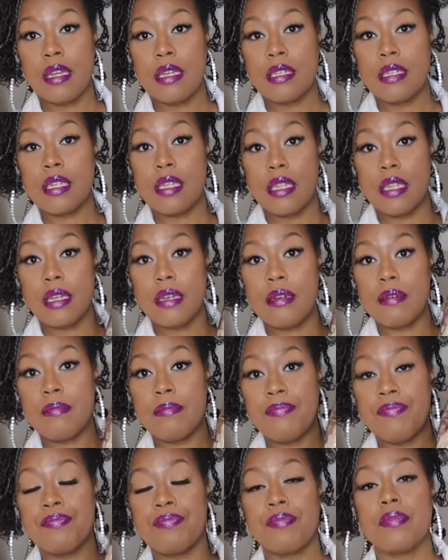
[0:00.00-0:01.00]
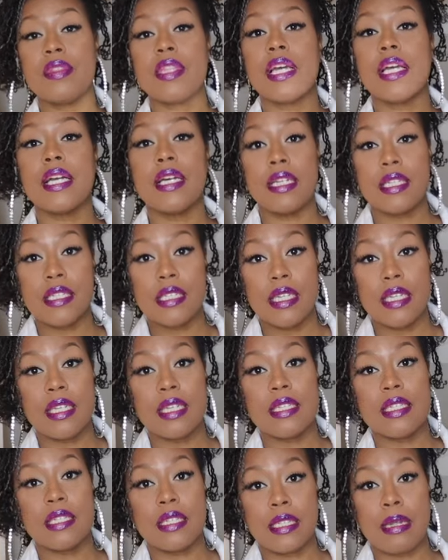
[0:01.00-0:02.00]
to them, they're gonna send
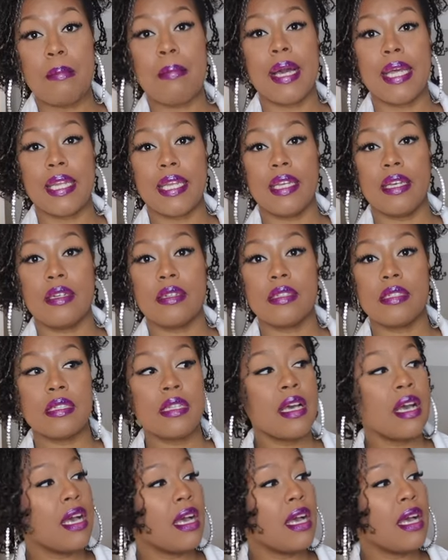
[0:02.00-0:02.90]
it to somebody else